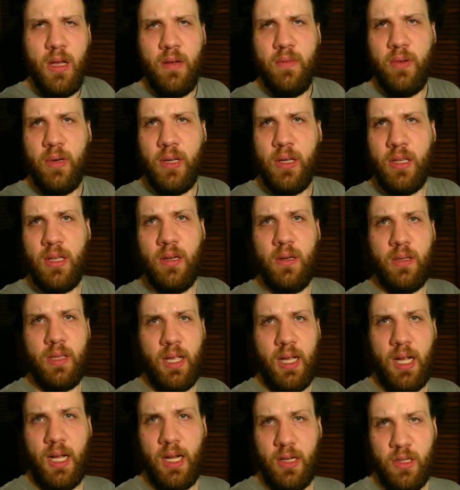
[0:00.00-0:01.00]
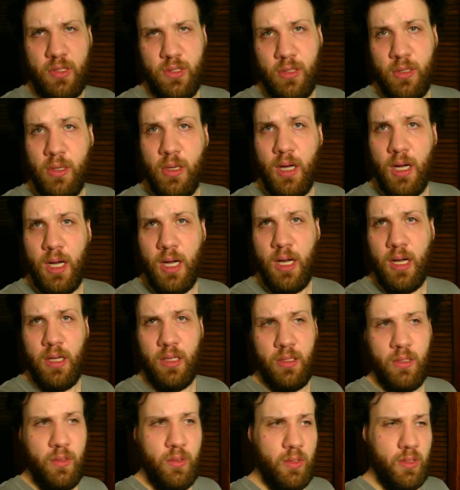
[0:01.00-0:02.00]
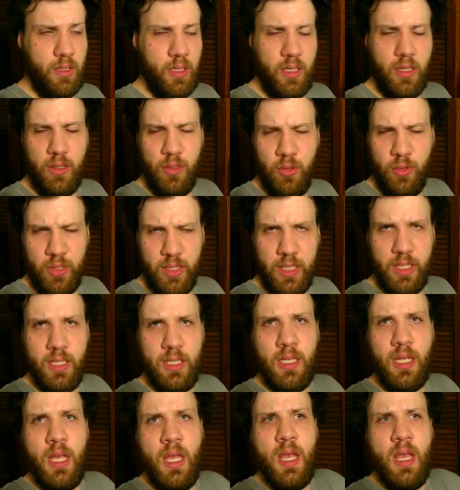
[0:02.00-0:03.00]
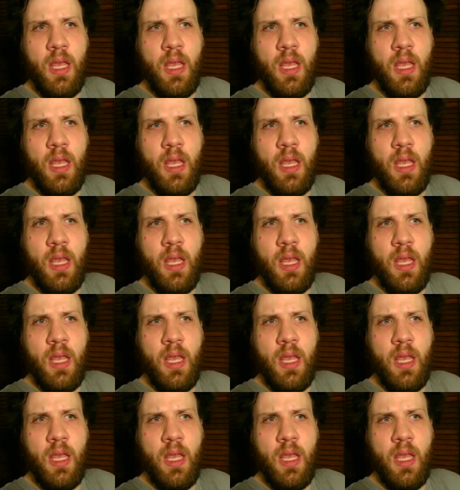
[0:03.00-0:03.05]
so you don't actually uh, lo uh, lose it